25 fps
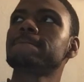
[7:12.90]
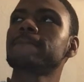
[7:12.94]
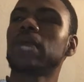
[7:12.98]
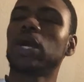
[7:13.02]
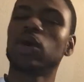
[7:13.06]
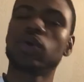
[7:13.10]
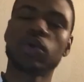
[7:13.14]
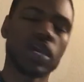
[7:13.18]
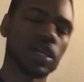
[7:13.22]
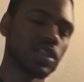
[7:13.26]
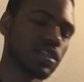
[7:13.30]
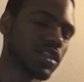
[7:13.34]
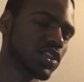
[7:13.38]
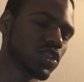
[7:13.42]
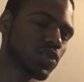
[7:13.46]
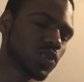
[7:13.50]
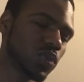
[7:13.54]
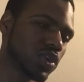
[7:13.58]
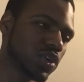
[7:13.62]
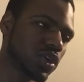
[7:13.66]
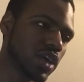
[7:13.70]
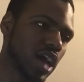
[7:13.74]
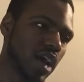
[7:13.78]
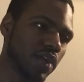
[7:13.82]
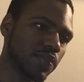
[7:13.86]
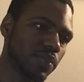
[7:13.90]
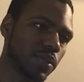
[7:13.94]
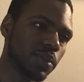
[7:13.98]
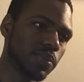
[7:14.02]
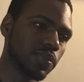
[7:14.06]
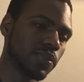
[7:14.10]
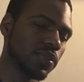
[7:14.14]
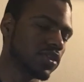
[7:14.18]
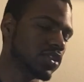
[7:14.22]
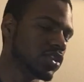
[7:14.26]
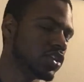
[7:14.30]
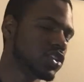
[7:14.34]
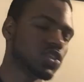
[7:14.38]
okay, this is where you got me.
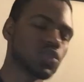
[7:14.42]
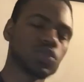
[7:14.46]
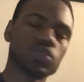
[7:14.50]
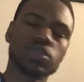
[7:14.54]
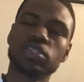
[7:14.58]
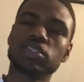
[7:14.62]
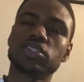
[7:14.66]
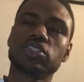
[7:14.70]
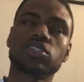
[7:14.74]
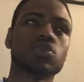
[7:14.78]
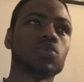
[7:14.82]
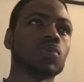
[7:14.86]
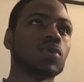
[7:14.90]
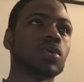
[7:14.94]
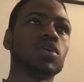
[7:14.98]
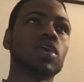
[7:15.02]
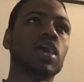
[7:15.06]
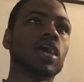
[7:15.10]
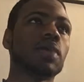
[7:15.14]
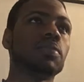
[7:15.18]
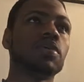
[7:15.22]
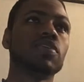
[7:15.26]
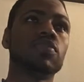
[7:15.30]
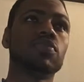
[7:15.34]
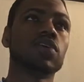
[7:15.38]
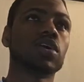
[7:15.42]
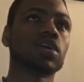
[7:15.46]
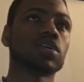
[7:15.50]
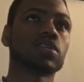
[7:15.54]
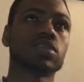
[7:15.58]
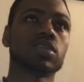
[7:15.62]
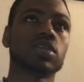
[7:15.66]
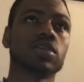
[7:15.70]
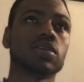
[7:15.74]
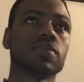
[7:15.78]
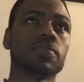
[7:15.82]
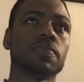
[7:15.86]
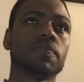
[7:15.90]
This is where you have me fucked
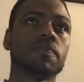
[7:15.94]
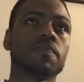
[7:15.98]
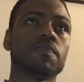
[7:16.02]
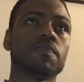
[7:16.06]
up.